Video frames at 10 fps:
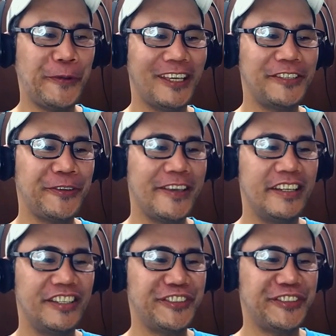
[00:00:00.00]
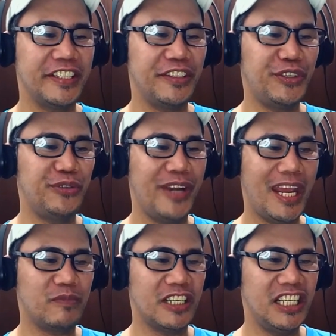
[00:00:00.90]
Okay, so here's the
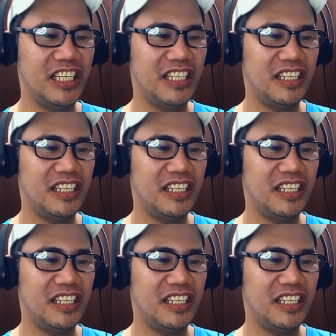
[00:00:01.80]
rapper.